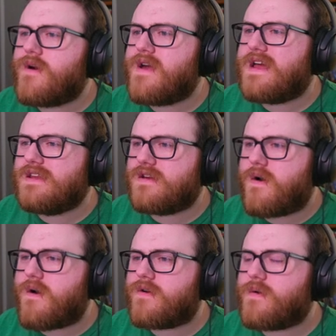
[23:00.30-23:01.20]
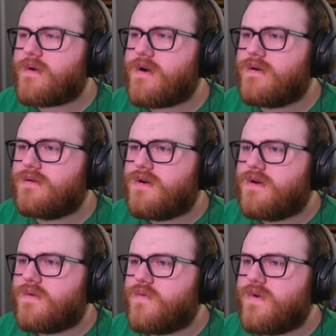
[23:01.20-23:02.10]
any car door
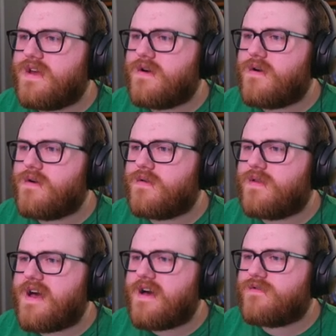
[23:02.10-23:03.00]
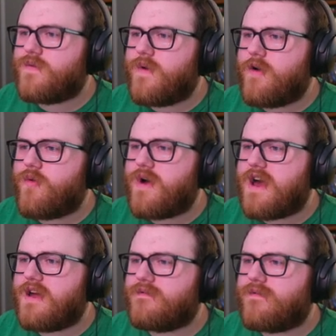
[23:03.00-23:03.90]
rear left, rear
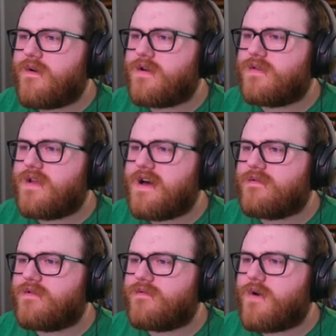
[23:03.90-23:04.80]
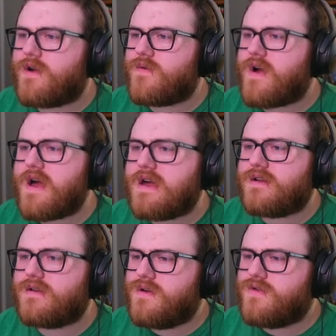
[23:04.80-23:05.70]
right, front left, front right,
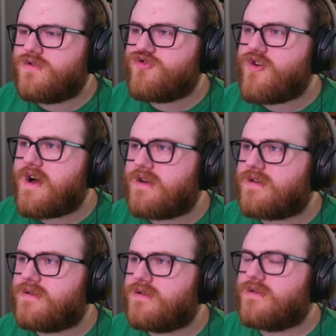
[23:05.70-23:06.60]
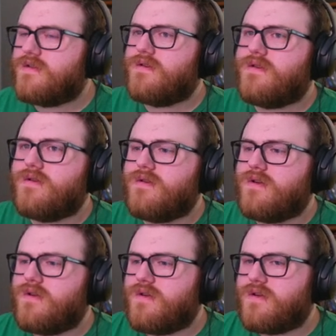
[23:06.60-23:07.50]
the trunk.
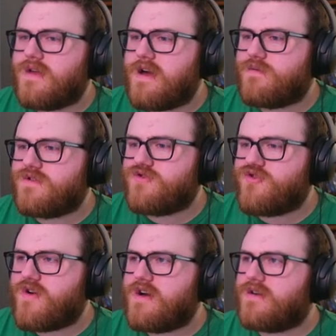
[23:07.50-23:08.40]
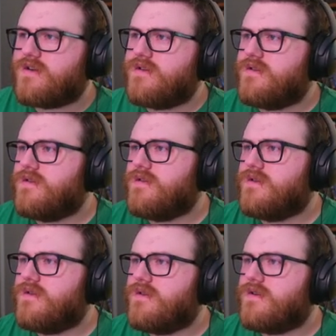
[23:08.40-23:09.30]
Yeah, when the trunk
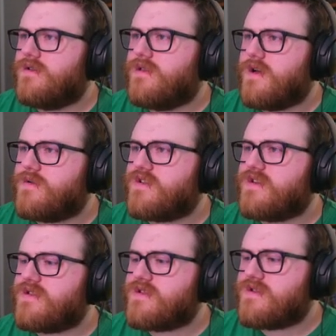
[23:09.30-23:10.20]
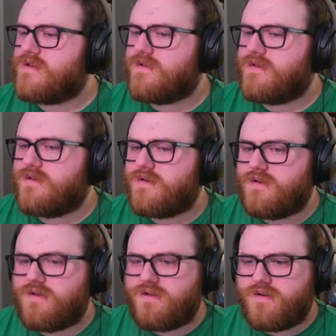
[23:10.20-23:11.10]
closes.
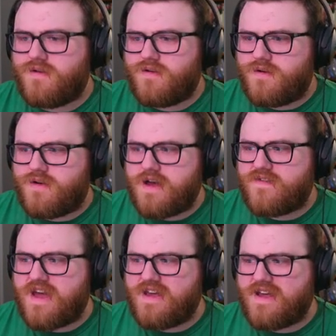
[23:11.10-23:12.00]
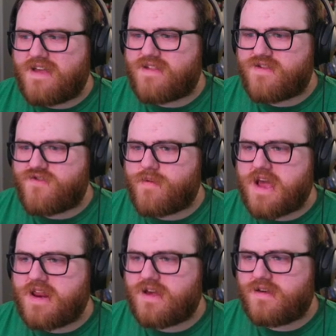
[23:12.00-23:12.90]
I have eight guesses remaining.